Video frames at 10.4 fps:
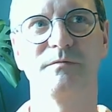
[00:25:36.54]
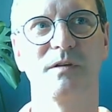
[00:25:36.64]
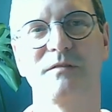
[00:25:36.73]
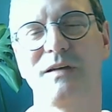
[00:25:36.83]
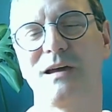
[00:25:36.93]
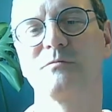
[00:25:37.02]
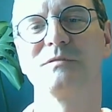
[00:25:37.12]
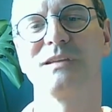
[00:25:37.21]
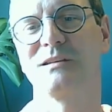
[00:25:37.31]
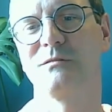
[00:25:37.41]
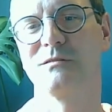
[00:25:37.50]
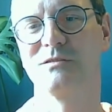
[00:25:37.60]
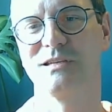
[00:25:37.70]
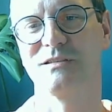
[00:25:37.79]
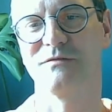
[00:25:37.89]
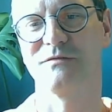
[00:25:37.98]
kind of how technology
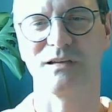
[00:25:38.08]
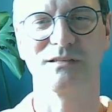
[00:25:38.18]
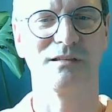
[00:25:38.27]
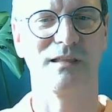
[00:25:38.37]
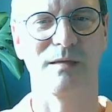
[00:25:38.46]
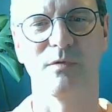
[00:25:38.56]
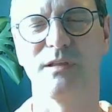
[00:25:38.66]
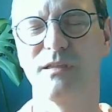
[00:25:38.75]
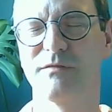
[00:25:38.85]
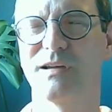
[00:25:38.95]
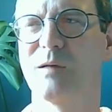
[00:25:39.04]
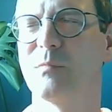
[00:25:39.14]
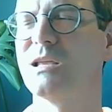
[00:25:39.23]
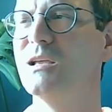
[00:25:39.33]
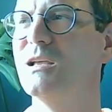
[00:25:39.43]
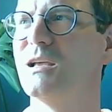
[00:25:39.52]
had affected them within the family.